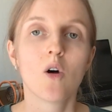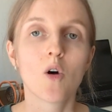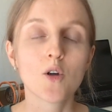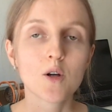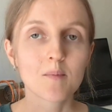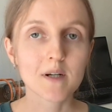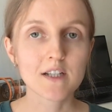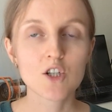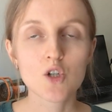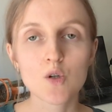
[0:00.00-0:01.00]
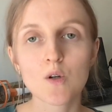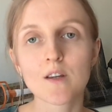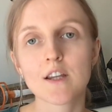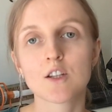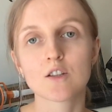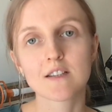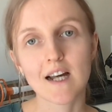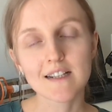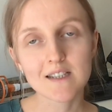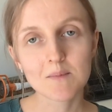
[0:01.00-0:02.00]
or you're pretty sure that your
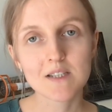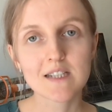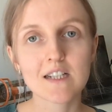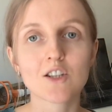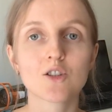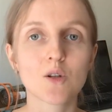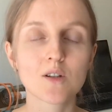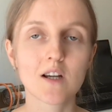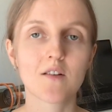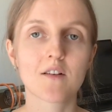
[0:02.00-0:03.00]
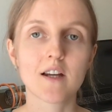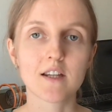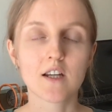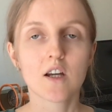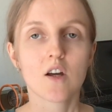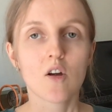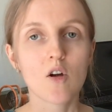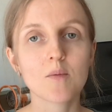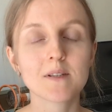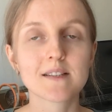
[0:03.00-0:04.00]
starting materials don't have any
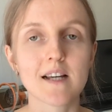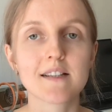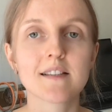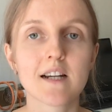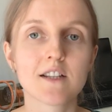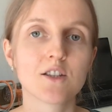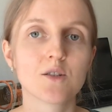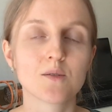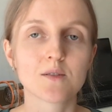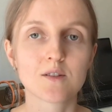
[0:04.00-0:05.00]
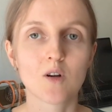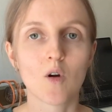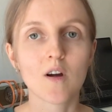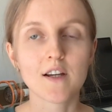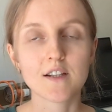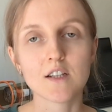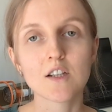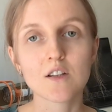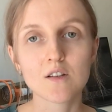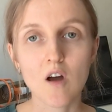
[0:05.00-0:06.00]
herbicides residues or
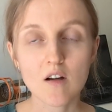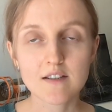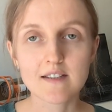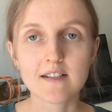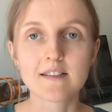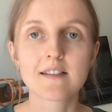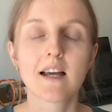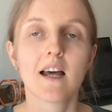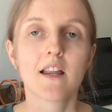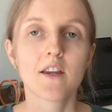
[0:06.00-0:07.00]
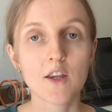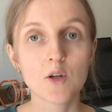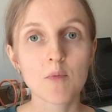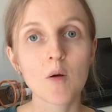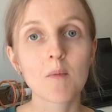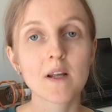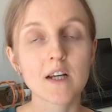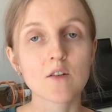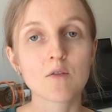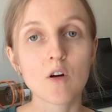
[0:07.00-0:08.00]
any toxins, then you probably
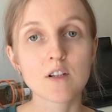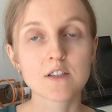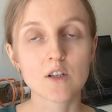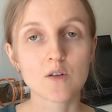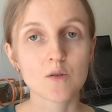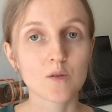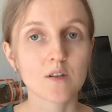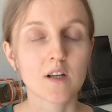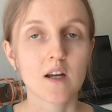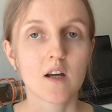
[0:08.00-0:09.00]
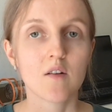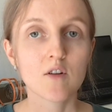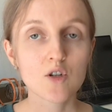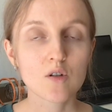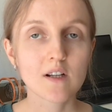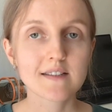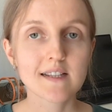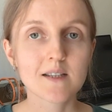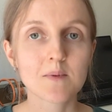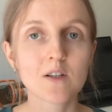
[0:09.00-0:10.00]
can focus on doing visual
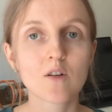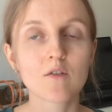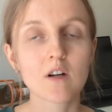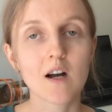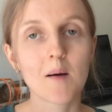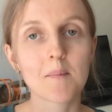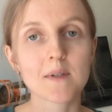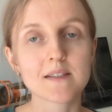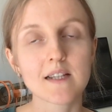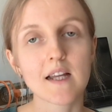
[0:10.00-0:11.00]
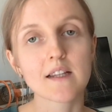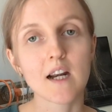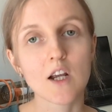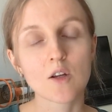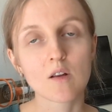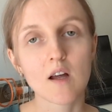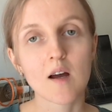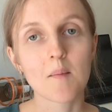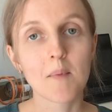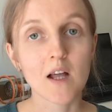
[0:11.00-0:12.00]
assessment of your compost and
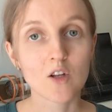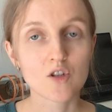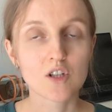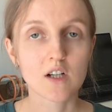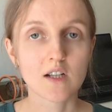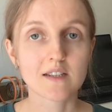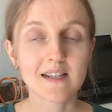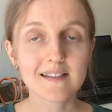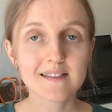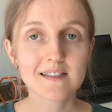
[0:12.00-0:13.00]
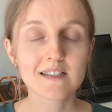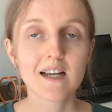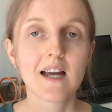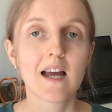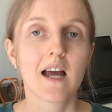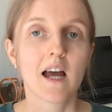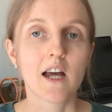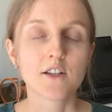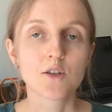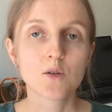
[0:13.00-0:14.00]
regular biological tests,
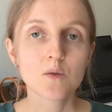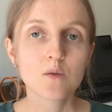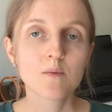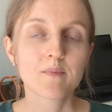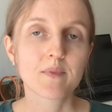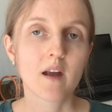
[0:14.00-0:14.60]
and do